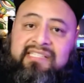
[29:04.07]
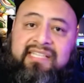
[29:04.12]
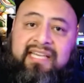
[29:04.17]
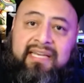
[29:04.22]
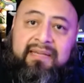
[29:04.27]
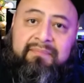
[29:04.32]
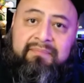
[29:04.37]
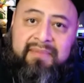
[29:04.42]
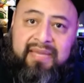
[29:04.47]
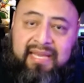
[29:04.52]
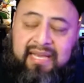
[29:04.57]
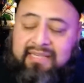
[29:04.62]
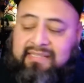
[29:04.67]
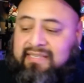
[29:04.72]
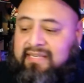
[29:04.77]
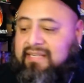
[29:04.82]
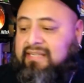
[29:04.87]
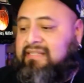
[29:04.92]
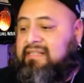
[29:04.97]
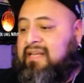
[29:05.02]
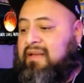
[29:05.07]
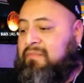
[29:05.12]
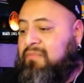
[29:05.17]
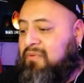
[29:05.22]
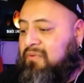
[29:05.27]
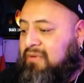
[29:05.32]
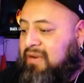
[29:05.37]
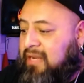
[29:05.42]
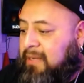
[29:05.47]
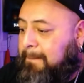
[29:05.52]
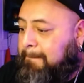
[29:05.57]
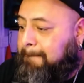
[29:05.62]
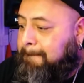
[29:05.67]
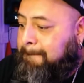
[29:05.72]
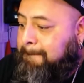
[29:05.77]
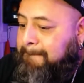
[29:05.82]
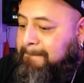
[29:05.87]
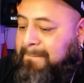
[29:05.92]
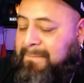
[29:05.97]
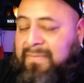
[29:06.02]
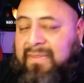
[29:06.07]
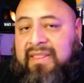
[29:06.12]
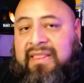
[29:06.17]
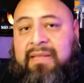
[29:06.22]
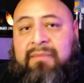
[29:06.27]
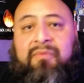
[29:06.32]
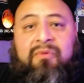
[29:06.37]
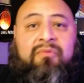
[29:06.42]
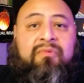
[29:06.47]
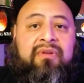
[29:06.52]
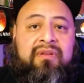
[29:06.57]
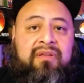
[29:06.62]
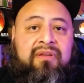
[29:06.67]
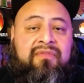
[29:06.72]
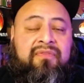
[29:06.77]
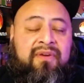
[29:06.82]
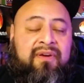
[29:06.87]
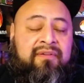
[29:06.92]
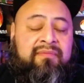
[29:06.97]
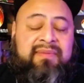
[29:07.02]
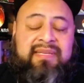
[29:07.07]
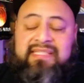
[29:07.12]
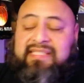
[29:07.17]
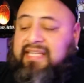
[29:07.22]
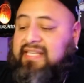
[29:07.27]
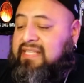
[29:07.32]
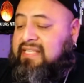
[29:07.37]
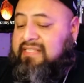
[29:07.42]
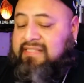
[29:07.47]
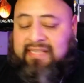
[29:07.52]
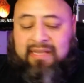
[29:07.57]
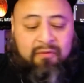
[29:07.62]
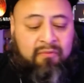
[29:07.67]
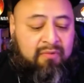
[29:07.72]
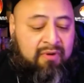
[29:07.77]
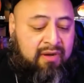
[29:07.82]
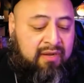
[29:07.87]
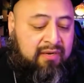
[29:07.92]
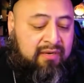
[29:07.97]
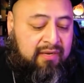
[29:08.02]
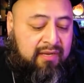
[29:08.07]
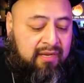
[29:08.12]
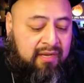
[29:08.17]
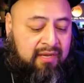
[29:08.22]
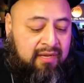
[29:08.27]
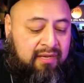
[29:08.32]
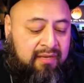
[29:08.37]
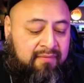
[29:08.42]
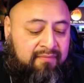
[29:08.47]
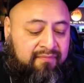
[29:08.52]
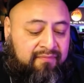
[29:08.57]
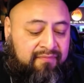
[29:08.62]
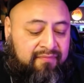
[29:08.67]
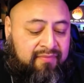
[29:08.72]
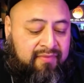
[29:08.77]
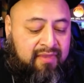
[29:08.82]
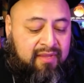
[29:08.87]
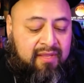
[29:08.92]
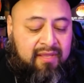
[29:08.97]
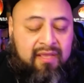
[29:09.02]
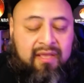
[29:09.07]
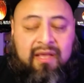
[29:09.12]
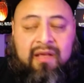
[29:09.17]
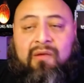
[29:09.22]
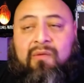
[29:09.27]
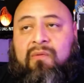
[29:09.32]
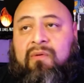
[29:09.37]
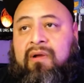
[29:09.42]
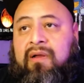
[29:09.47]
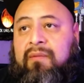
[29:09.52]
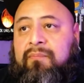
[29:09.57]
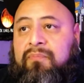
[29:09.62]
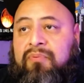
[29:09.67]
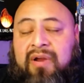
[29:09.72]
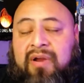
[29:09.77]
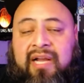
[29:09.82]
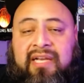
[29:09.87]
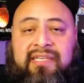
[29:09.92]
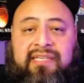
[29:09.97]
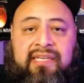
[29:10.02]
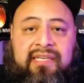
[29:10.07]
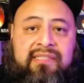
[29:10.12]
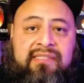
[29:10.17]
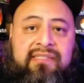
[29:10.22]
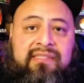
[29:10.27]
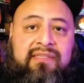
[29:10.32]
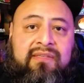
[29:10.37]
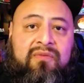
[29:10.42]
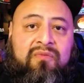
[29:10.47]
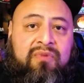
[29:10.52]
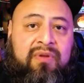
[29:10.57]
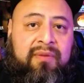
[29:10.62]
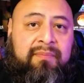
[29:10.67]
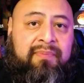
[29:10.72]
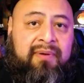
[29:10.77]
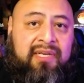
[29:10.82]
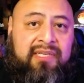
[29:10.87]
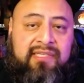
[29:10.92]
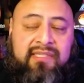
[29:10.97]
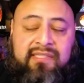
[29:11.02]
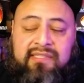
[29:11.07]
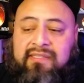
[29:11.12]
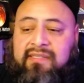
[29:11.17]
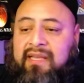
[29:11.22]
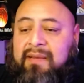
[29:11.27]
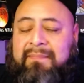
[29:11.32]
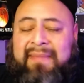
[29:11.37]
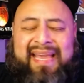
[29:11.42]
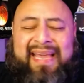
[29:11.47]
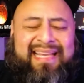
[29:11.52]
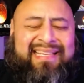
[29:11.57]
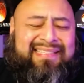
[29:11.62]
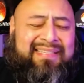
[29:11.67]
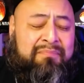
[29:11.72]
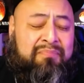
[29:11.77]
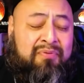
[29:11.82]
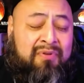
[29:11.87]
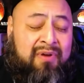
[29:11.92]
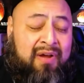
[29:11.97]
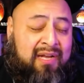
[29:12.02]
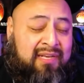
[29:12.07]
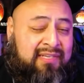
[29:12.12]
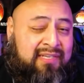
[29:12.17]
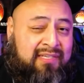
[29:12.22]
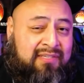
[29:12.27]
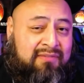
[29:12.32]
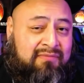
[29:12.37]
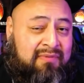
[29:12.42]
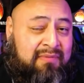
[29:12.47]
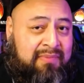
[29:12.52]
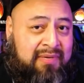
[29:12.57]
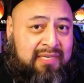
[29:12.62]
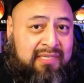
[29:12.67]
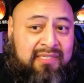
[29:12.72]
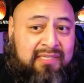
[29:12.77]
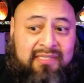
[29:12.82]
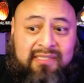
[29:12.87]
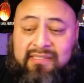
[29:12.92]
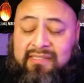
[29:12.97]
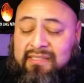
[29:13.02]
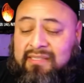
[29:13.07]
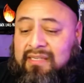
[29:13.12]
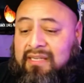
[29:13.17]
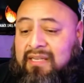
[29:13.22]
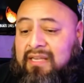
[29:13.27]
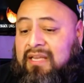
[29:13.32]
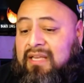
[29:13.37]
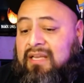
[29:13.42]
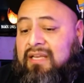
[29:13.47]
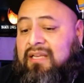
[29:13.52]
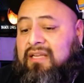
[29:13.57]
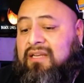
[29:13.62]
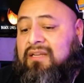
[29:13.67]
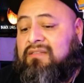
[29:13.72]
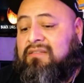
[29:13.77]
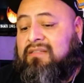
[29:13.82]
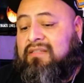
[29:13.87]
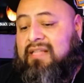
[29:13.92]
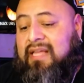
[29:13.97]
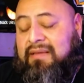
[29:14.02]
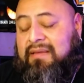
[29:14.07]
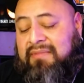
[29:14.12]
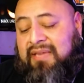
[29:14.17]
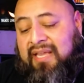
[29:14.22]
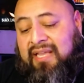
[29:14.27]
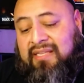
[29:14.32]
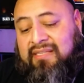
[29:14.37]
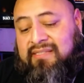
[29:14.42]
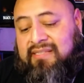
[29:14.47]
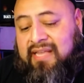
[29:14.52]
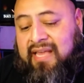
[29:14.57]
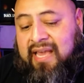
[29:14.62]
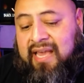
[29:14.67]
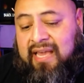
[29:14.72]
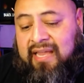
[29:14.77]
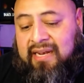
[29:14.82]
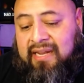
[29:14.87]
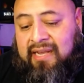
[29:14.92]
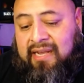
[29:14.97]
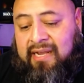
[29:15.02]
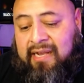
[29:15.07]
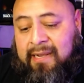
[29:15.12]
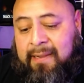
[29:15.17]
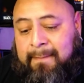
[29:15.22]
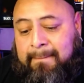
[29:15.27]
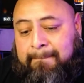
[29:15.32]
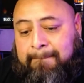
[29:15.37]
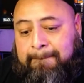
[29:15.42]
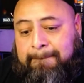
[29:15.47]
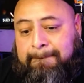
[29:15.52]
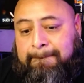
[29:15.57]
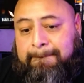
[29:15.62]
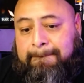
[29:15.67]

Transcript: take me as an example, right? Number one, you've heard me say this. I want um, I want projects with budgets, amazing projects with budgets. You know, so that means that um,